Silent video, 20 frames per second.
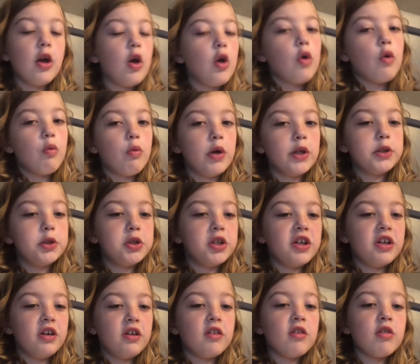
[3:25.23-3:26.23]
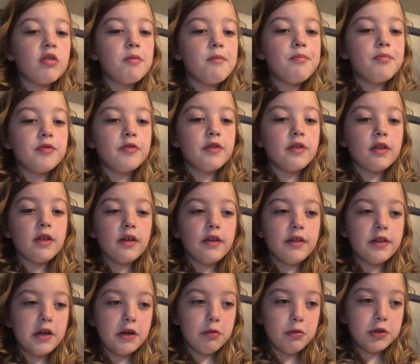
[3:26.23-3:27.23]
which is
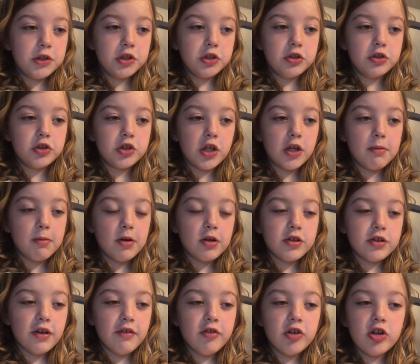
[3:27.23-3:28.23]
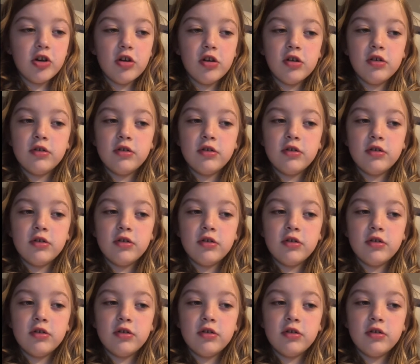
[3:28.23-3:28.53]
the original Jacob Arts avatar,